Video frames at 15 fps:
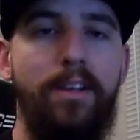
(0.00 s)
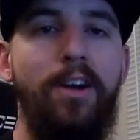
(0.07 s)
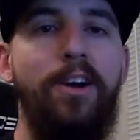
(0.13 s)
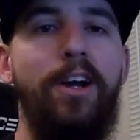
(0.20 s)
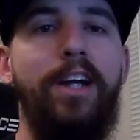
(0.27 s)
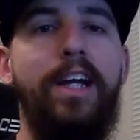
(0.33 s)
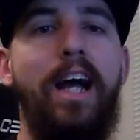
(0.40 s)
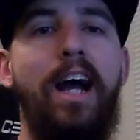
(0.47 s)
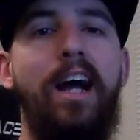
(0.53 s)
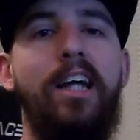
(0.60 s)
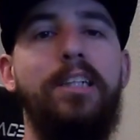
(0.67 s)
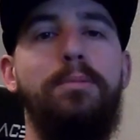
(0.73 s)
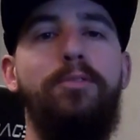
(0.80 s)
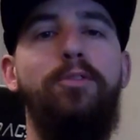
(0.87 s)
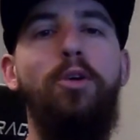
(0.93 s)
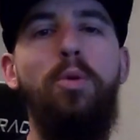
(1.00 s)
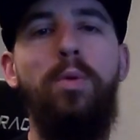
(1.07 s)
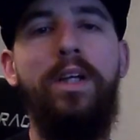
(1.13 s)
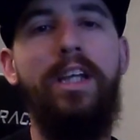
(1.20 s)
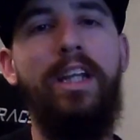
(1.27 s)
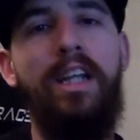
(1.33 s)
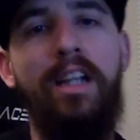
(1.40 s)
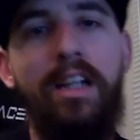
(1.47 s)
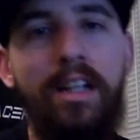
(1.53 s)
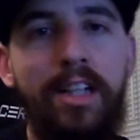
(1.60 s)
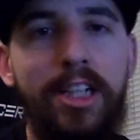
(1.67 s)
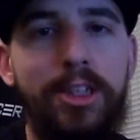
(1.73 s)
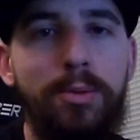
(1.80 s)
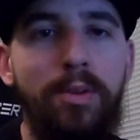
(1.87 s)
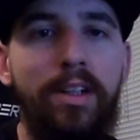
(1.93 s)
Alright guys, before we get into
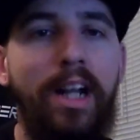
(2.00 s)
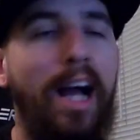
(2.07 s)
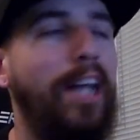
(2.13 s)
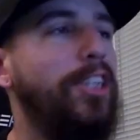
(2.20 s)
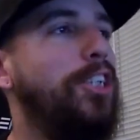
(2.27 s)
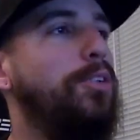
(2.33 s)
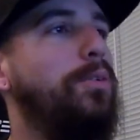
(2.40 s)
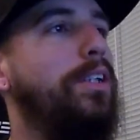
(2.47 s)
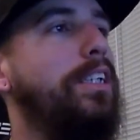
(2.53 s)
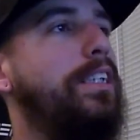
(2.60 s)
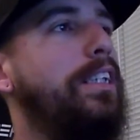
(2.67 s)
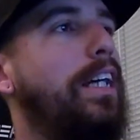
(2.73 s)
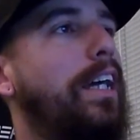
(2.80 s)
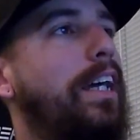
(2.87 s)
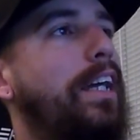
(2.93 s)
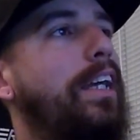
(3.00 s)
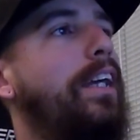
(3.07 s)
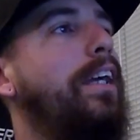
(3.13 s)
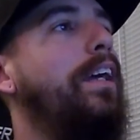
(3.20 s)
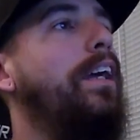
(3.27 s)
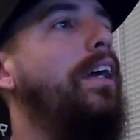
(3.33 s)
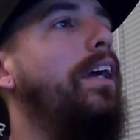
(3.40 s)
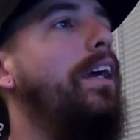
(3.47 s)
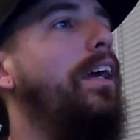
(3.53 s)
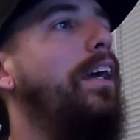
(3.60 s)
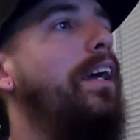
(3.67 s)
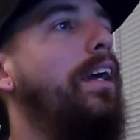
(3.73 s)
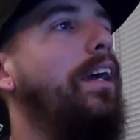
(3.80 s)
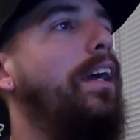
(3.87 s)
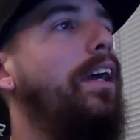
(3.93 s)
this one, I just want to say
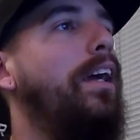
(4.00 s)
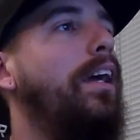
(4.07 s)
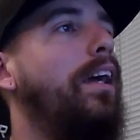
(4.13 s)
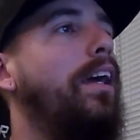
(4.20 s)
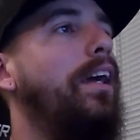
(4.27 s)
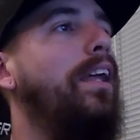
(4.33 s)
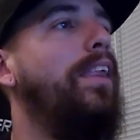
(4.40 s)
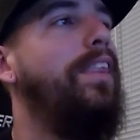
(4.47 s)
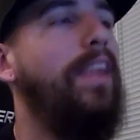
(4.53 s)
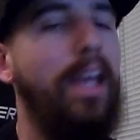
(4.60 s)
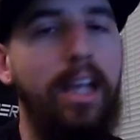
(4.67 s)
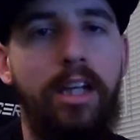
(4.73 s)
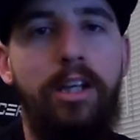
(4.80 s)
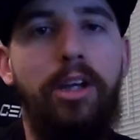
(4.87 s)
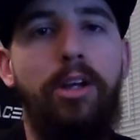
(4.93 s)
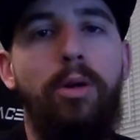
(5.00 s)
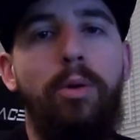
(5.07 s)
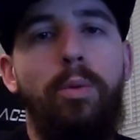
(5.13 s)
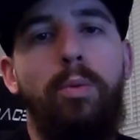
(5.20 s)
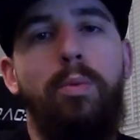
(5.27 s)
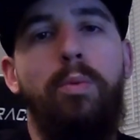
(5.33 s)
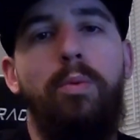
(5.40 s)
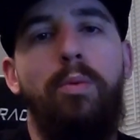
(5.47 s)
thank you